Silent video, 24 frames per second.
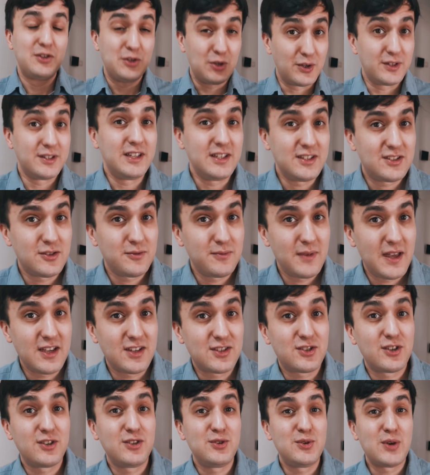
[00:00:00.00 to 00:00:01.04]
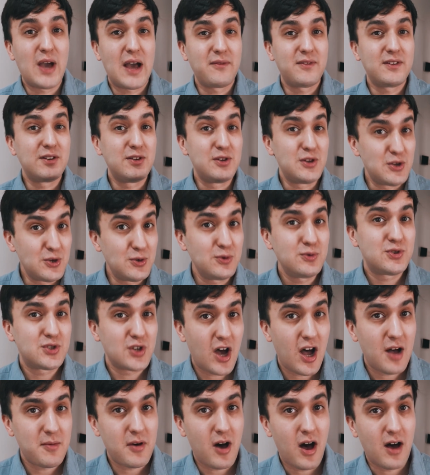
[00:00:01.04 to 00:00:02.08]
You'll need to make sure you have a new
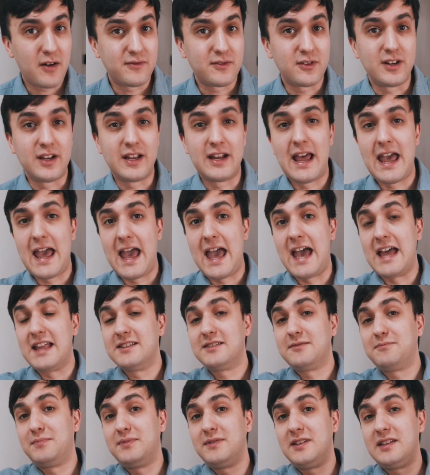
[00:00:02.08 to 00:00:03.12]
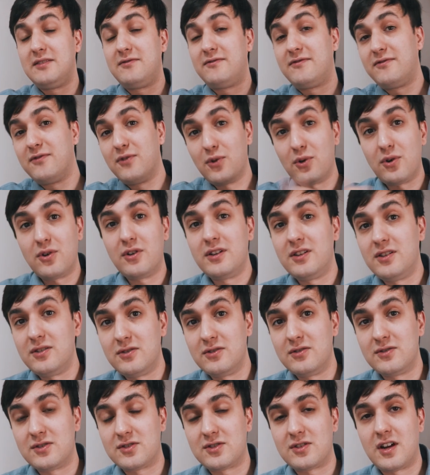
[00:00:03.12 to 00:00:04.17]
job offer in hand before
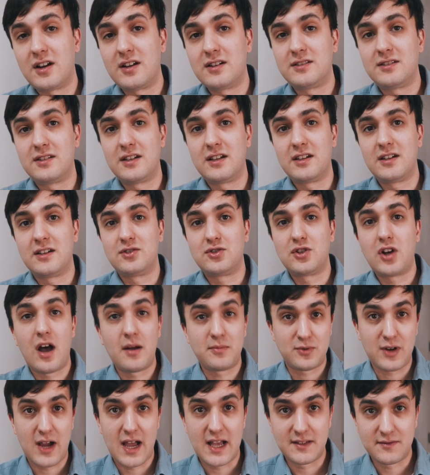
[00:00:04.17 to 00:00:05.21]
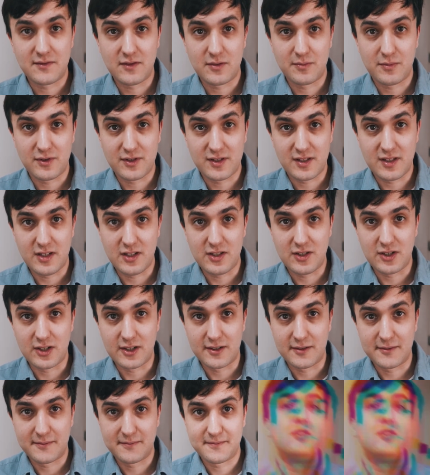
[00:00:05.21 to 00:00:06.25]
you start the job transfer procedure.